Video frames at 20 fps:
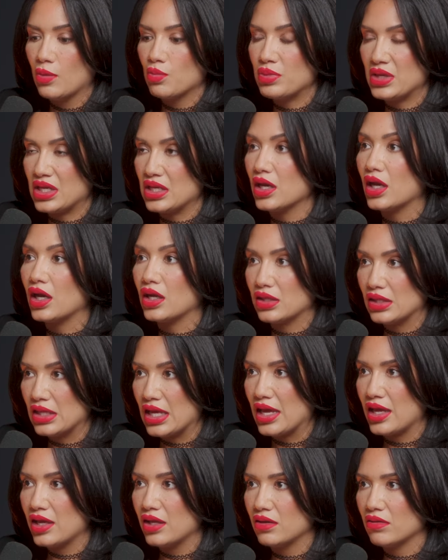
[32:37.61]
Beyond
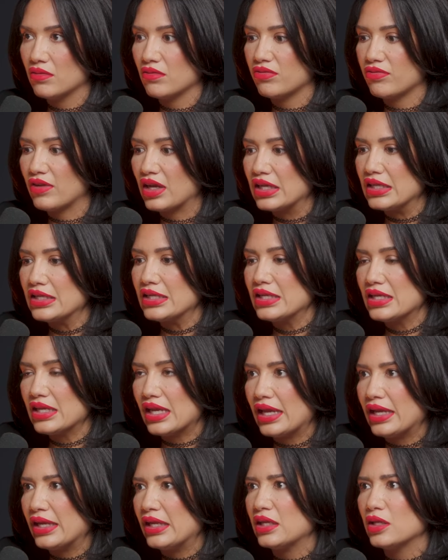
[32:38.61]
that, finding
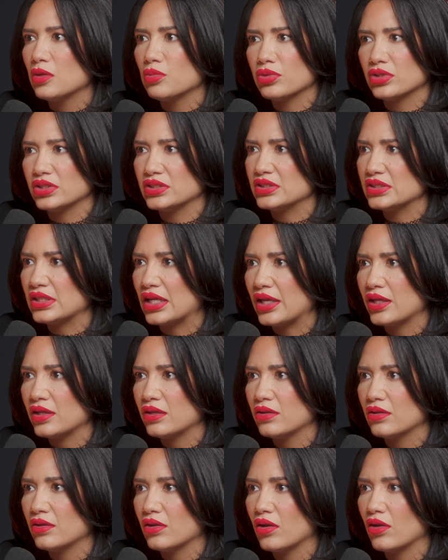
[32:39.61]

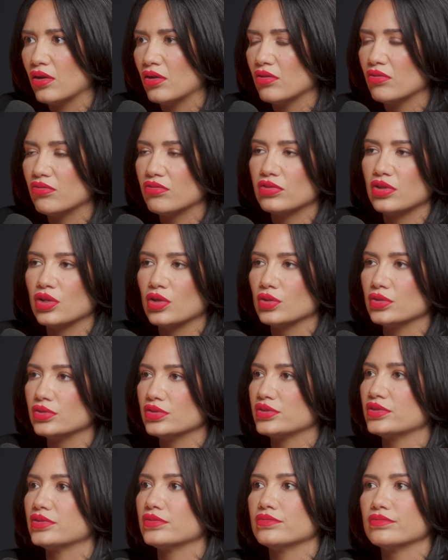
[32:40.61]
80% of
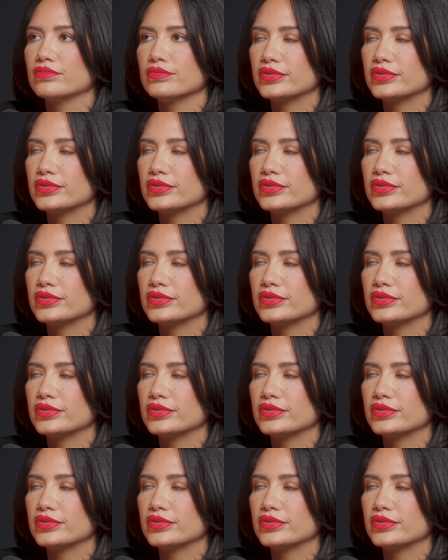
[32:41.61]
those